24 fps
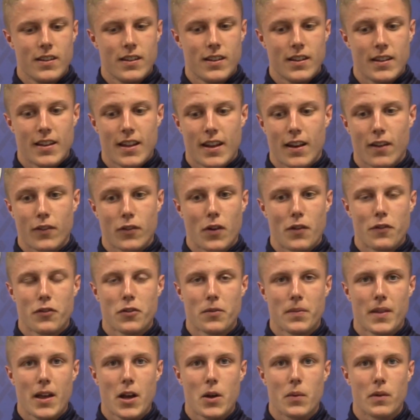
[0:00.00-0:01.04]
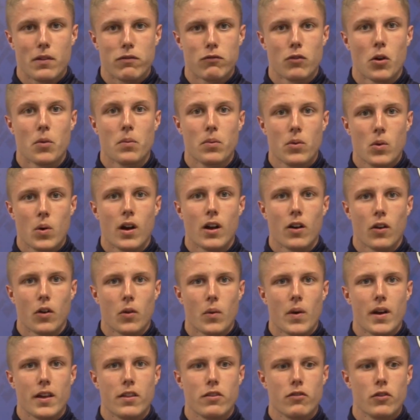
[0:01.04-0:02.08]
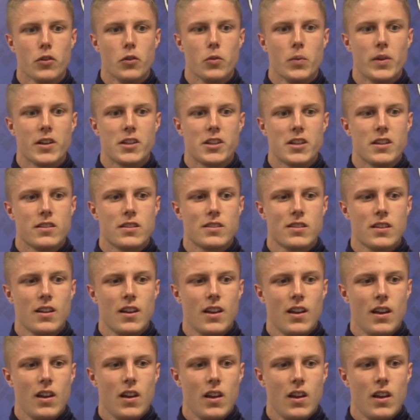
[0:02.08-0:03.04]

then I've gone from there with Rob quite a long way through, which is,